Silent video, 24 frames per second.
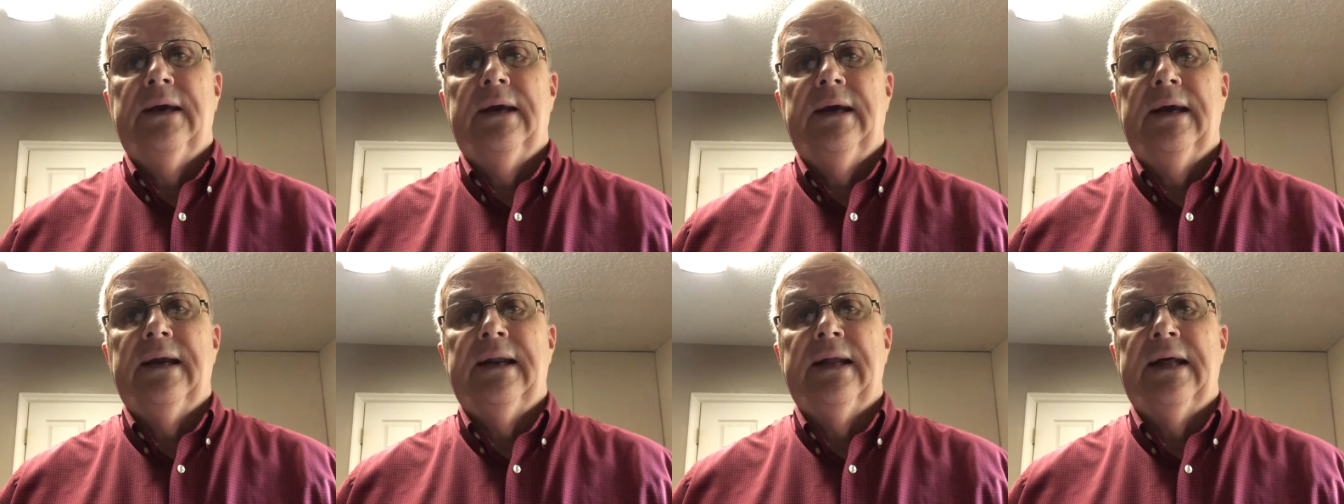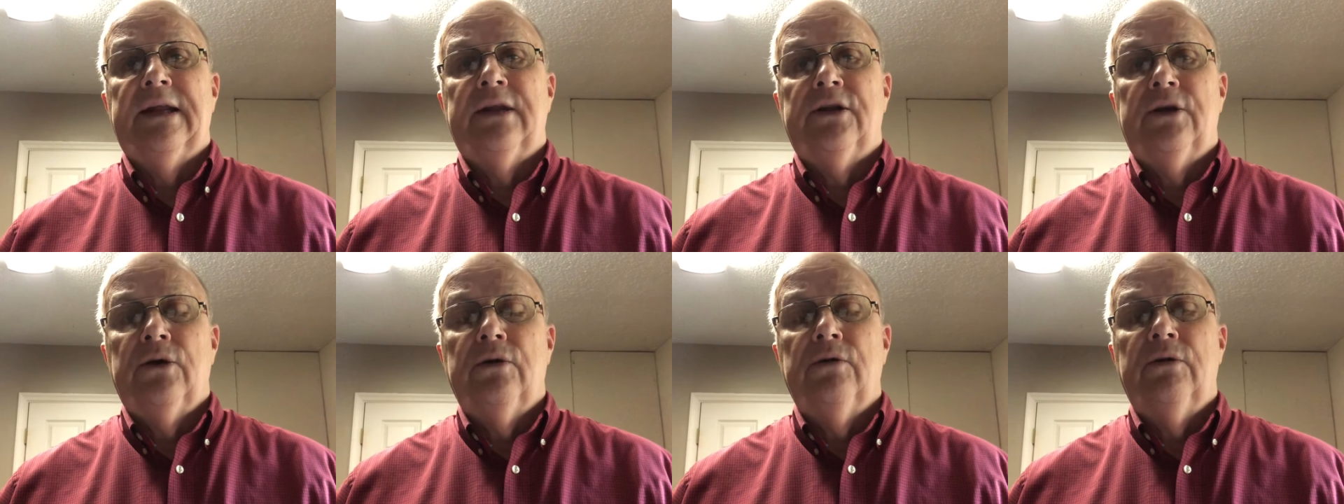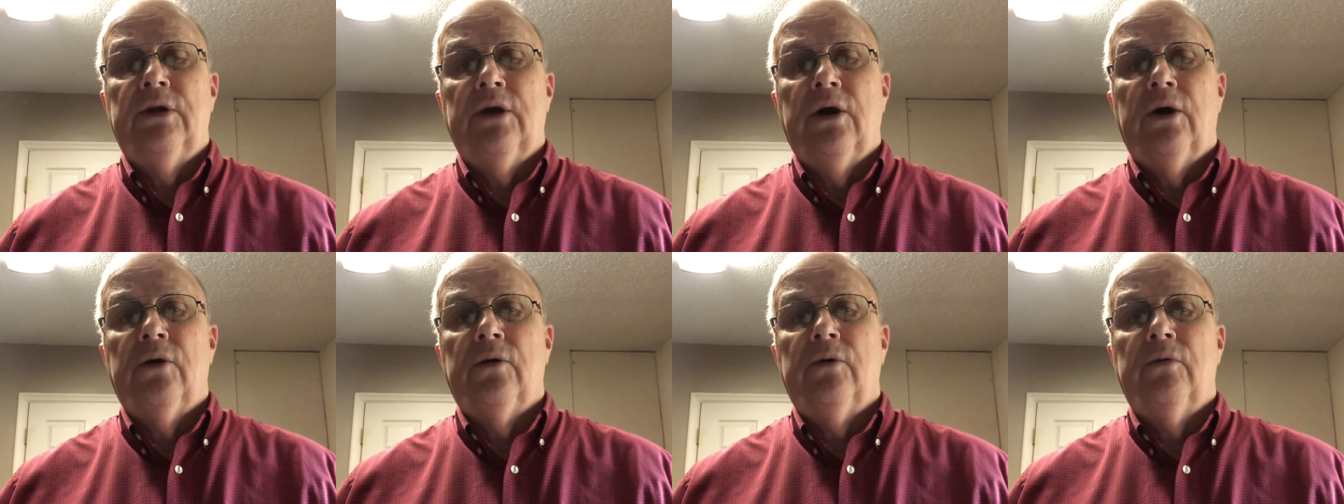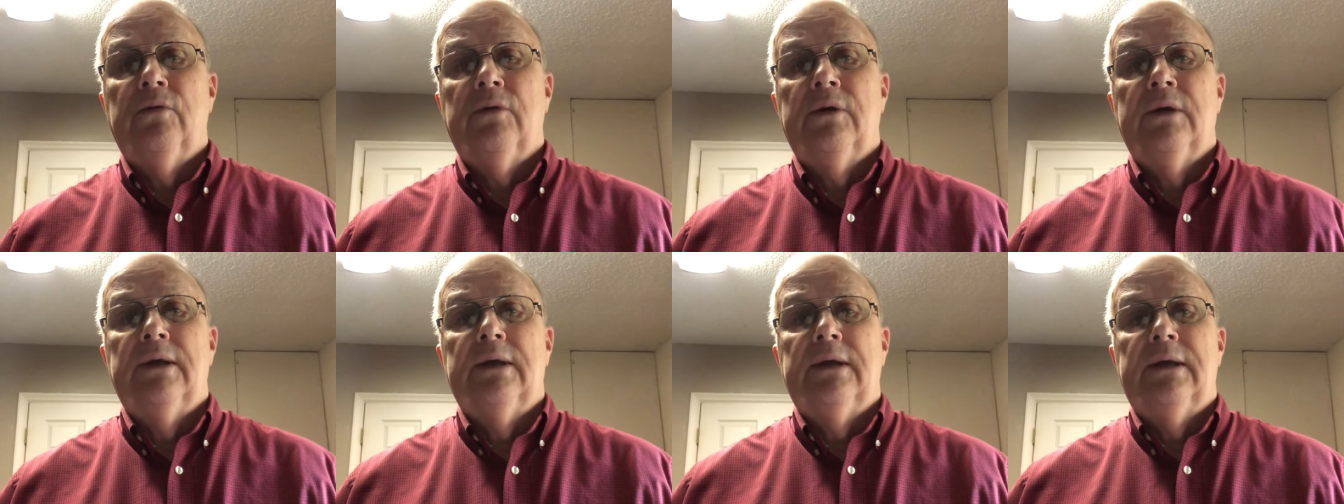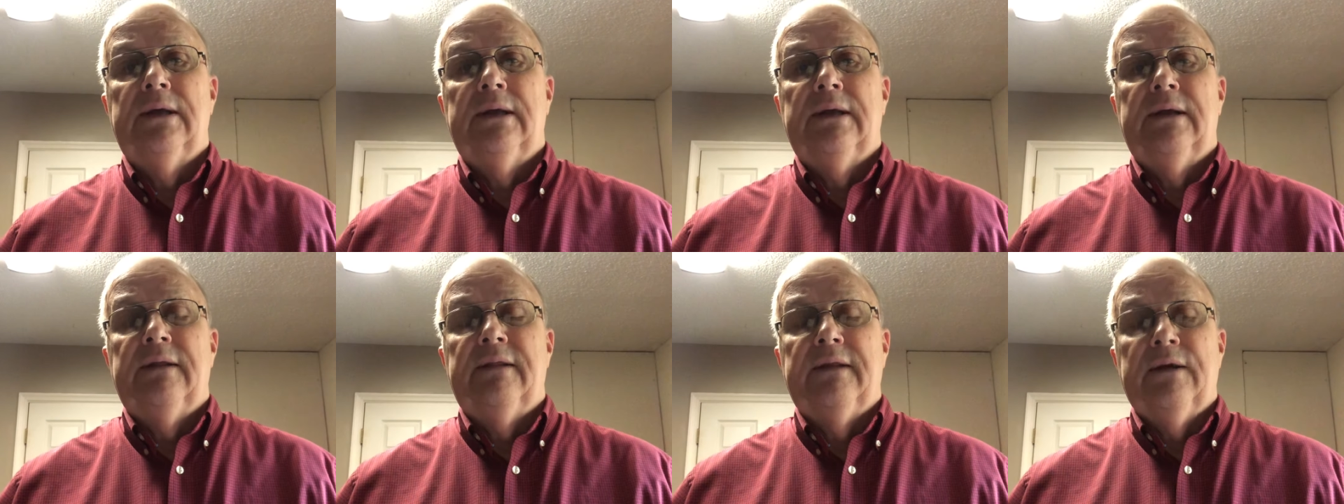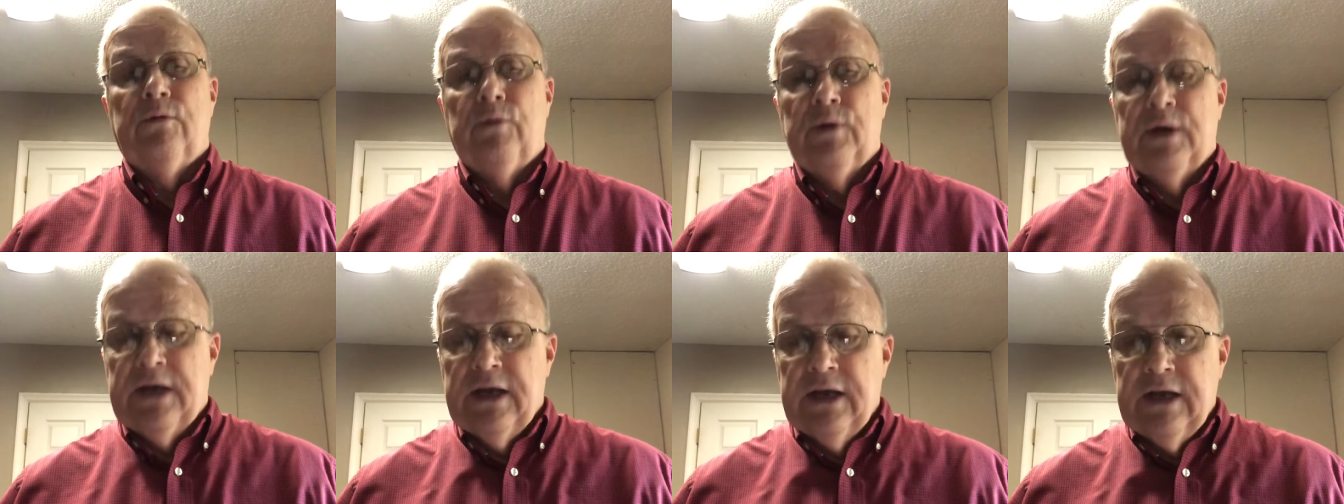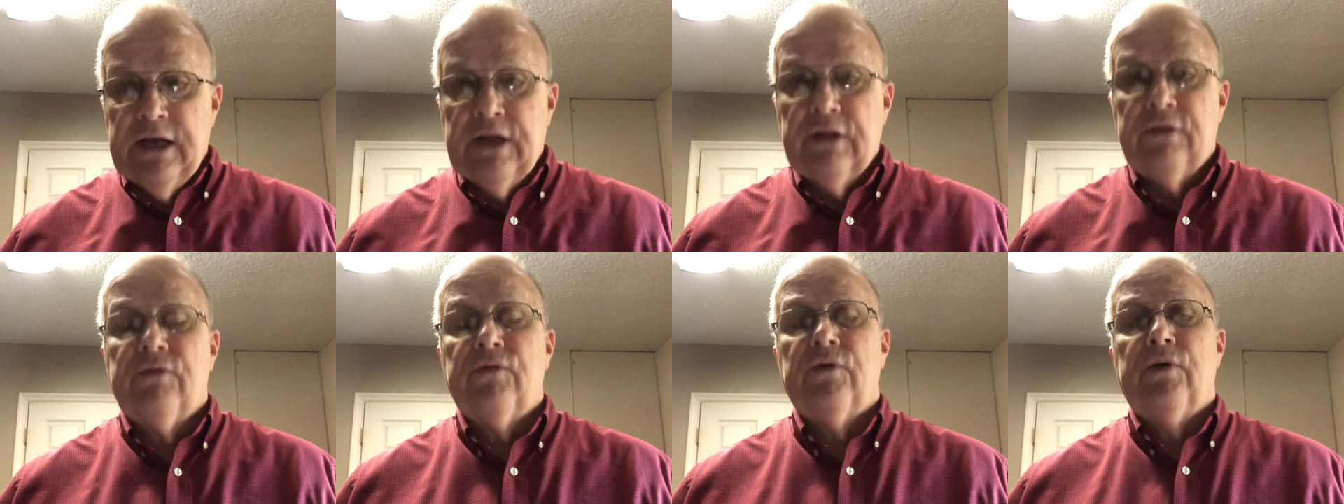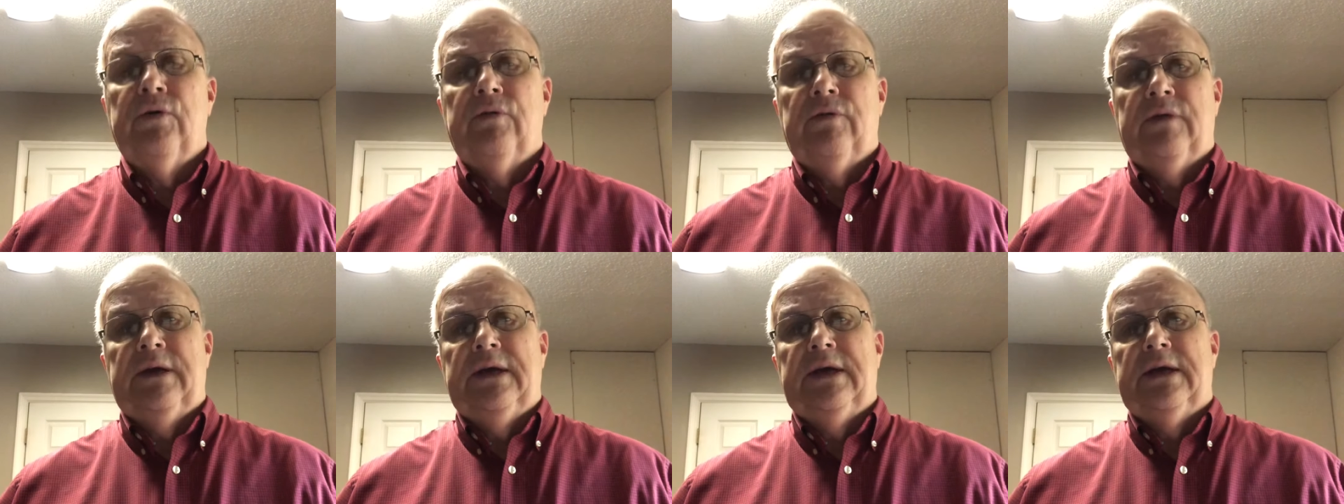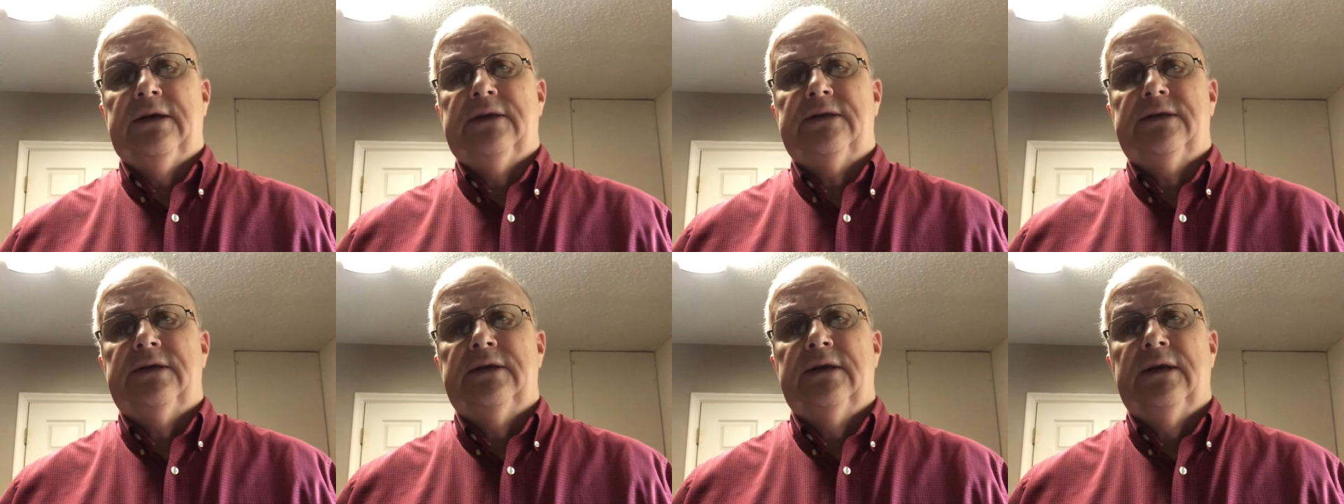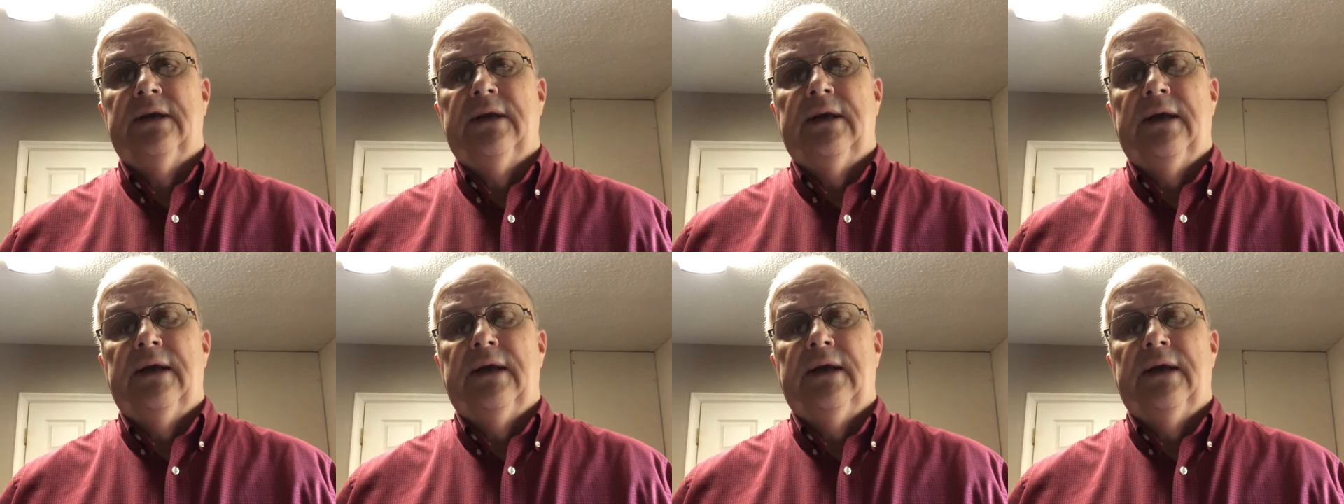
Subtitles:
and I do know that we can get through this.